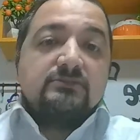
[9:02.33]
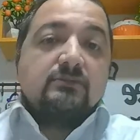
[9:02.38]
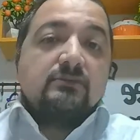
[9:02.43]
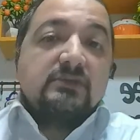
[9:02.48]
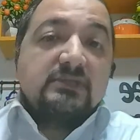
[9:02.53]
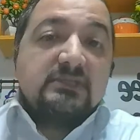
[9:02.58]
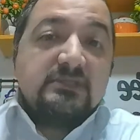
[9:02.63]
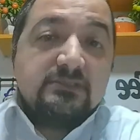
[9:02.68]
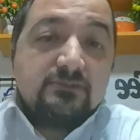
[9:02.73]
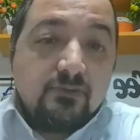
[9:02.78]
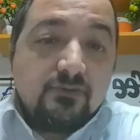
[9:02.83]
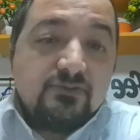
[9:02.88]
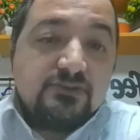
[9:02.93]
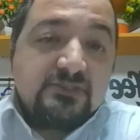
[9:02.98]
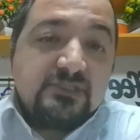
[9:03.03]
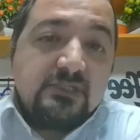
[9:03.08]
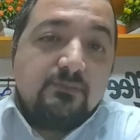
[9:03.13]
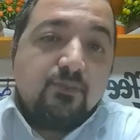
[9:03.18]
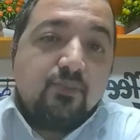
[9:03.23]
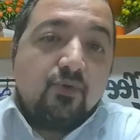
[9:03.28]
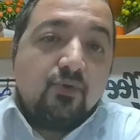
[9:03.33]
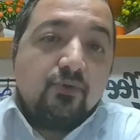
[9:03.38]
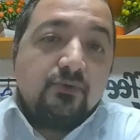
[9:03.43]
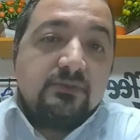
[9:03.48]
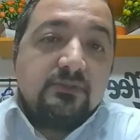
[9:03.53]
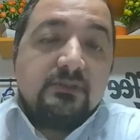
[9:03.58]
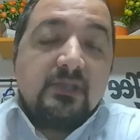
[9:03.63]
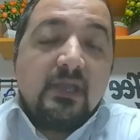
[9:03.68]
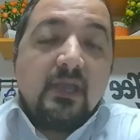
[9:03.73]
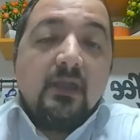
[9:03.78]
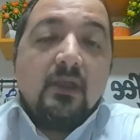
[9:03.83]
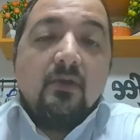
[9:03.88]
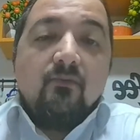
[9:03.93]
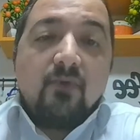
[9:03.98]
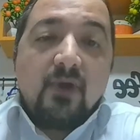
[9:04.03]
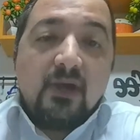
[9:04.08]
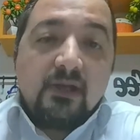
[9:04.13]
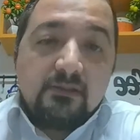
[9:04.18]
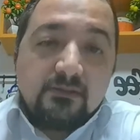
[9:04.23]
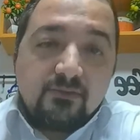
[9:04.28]
So it is also important.
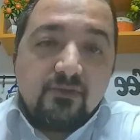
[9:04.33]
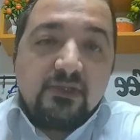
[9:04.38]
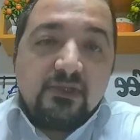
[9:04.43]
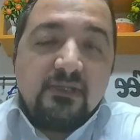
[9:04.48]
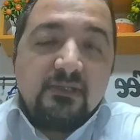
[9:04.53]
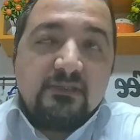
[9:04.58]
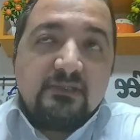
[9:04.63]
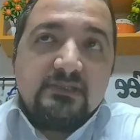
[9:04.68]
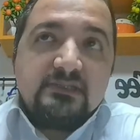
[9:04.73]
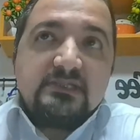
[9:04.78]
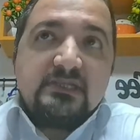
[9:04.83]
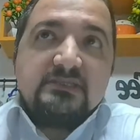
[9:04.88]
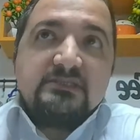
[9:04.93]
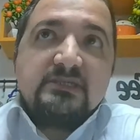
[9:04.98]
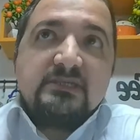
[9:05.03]
While doing this,